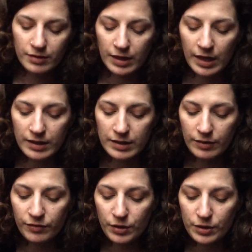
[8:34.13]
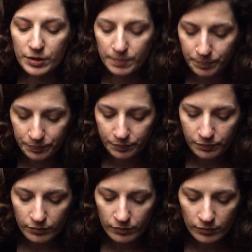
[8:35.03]
And of course
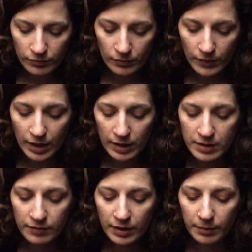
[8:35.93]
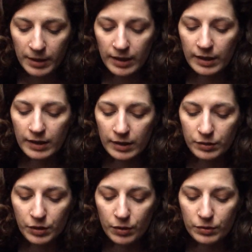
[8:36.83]
it's a very bad idea
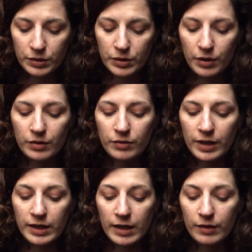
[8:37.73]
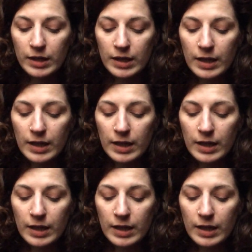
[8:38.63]
to go to the doctor right now,